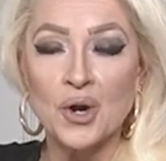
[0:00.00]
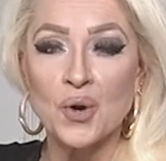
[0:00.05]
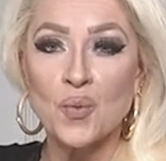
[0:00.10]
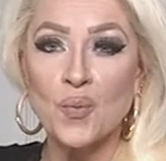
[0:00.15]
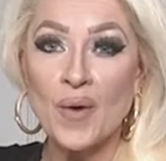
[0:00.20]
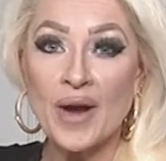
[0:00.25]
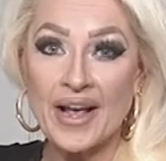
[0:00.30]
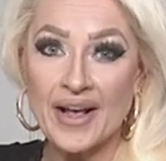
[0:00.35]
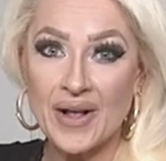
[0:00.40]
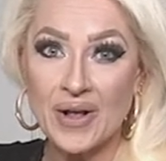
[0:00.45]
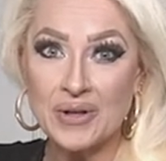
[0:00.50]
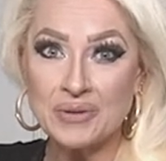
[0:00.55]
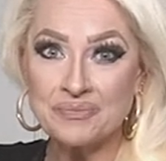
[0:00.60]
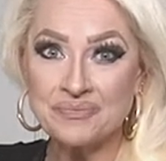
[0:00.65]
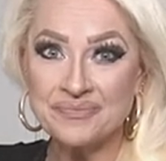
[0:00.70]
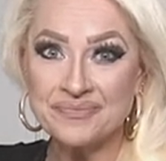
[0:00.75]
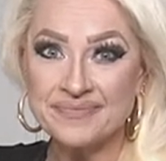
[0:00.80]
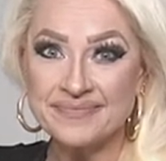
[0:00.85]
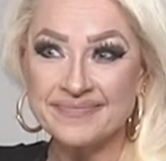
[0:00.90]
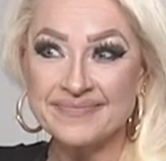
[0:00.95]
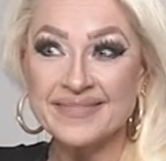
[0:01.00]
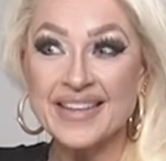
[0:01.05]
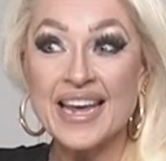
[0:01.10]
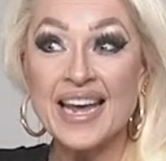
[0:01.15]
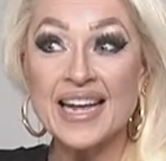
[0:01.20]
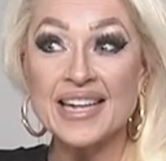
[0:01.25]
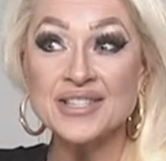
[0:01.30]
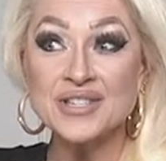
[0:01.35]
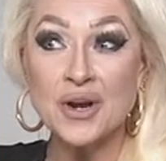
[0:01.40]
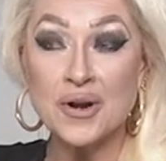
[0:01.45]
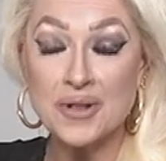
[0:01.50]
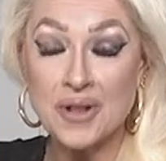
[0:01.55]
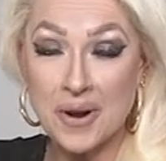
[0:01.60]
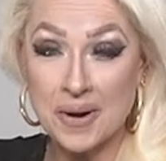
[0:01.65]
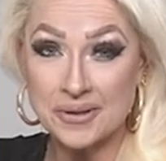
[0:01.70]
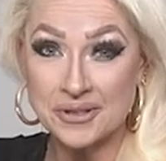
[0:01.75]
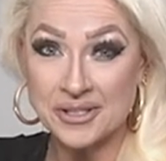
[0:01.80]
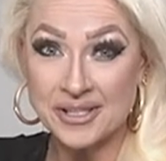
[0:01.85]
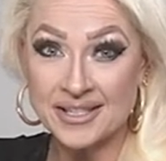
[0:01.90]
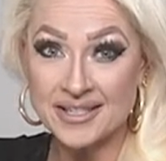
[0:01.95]
Well, it's our
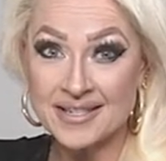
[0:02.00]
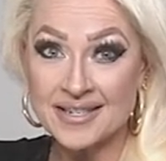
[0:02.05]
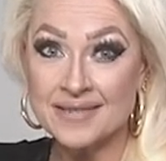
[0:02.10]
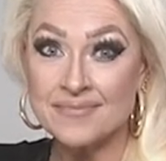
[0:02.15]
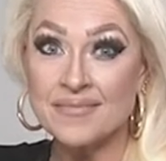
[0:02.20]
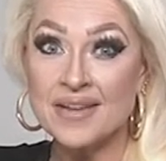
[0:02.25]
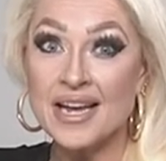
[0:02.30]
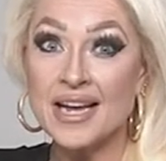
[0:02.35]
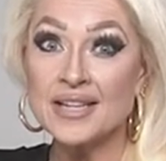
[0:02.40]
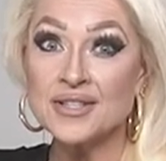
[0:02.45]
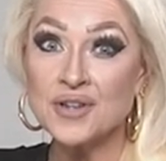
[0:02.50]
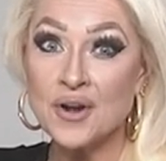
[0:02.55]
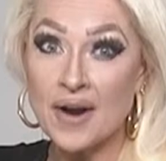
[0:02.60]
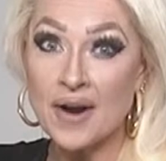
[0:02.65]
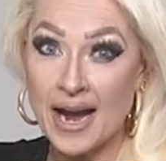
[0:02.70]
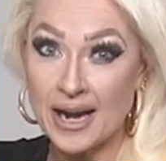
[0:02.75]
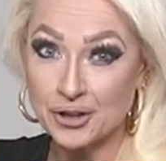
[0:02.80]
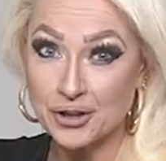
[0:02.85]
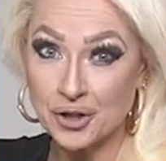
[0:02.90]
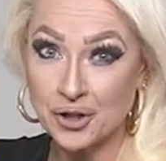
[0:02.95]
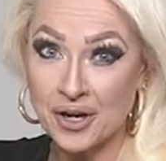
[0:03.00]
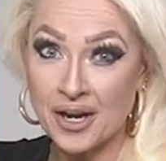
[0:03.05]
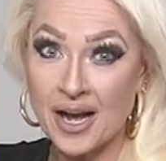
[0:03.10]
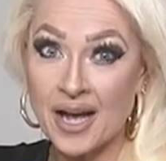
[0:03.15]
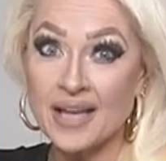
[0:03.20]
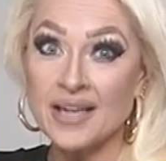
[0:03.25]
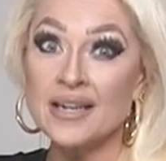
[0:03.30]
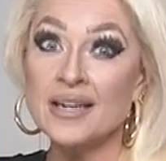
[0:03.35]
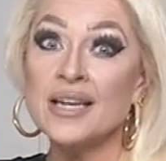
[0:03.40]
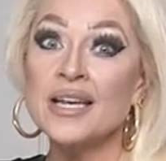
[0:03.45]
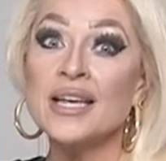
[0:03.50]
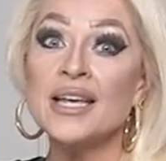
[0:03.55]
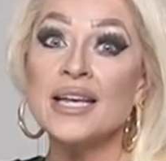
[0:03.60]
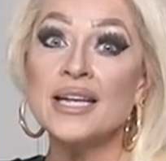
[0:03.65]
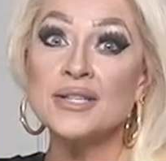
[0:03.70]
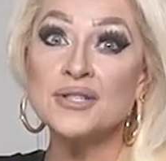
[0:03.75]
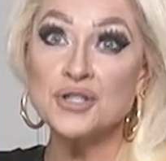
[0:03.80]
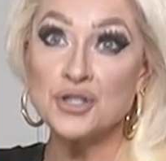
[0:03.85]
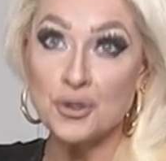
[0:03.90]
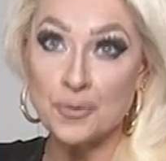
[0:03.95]
largest. It's our Asher cut,
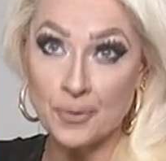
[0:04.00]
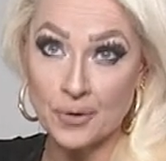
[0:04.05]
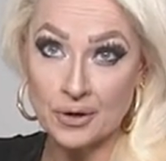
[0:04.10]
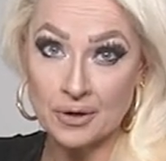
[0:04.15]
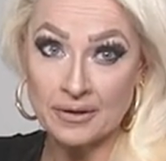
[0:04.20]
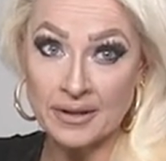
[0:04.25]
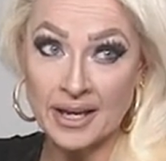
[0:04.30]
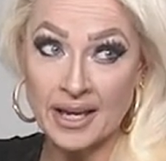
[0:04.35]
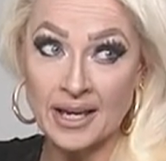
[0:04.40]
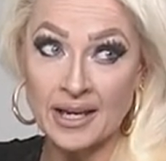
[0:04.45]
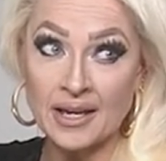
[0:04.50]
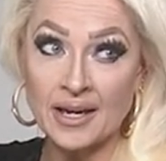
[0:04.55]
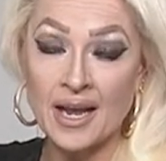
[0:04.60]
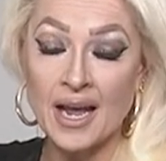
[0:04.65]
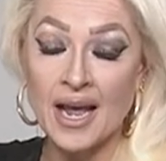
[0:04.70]
it's super clean,